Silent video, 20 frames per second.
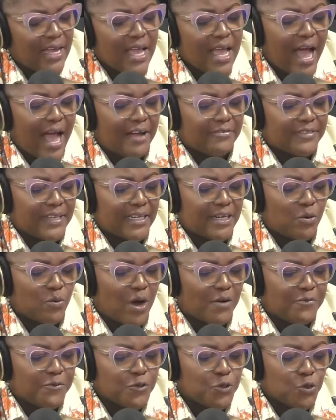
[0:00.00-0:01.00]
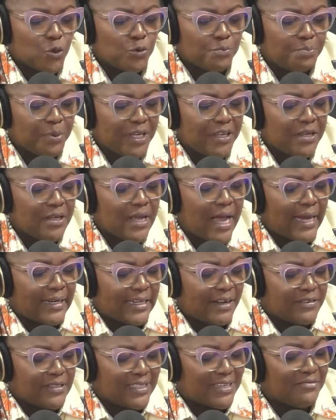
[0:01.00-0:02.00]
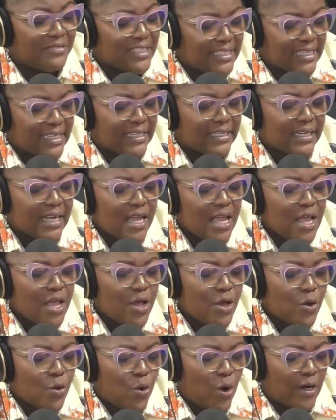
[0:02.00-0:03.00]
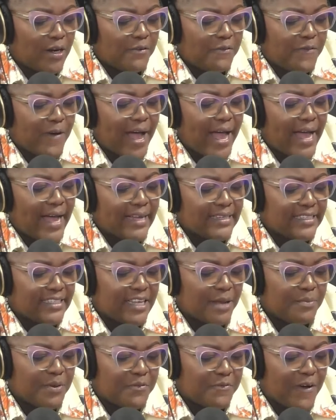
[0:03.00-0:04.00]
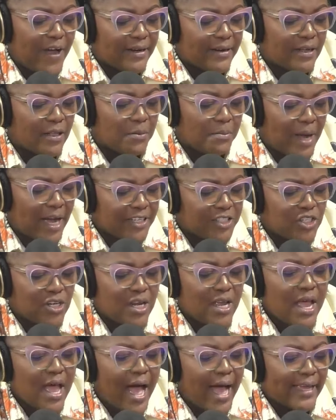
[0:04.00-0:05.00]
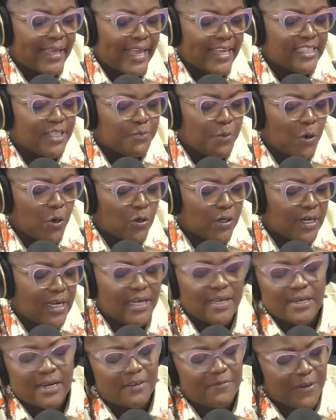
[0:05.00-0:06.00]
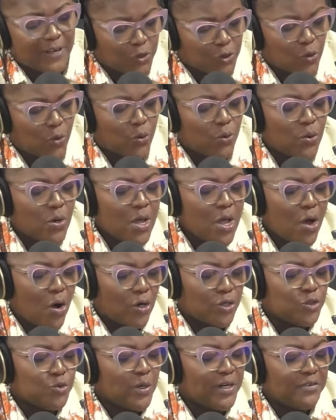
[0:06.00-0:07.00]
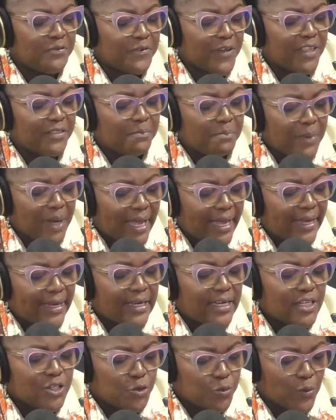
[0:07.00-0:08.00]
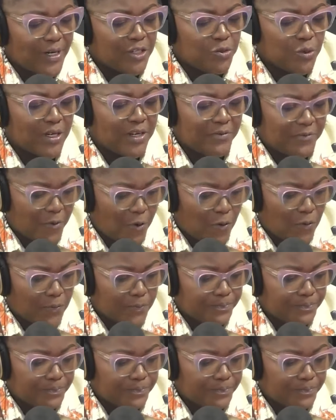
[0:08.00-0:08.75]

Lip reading: after the WAFU Zone B under 17 qualifier semi-final match against Burkina Faso on 25th May 2024.